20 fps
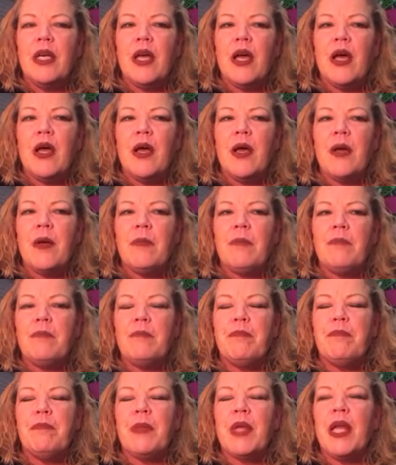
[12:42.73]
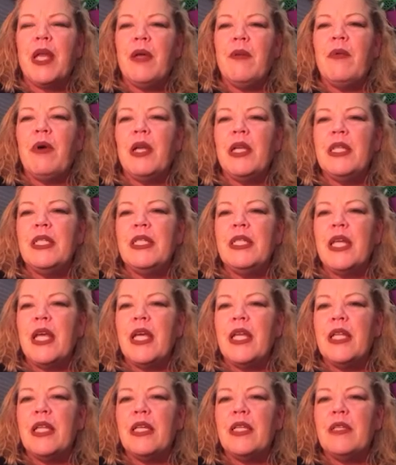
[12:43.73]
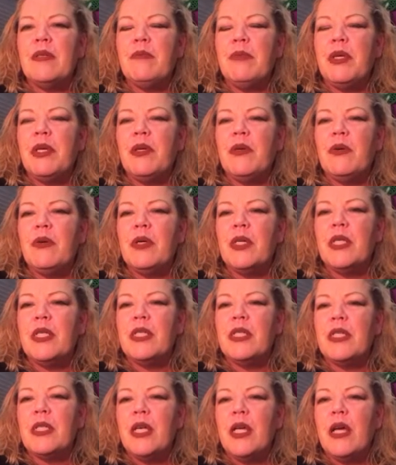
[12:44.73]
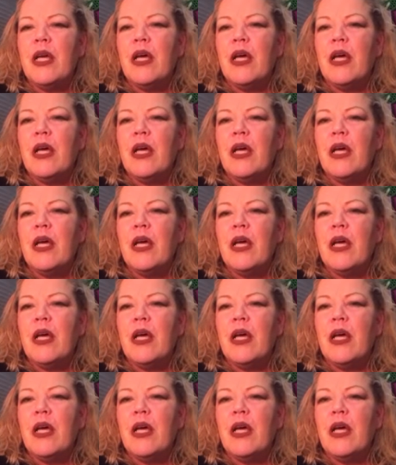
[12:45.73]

And I want to say this because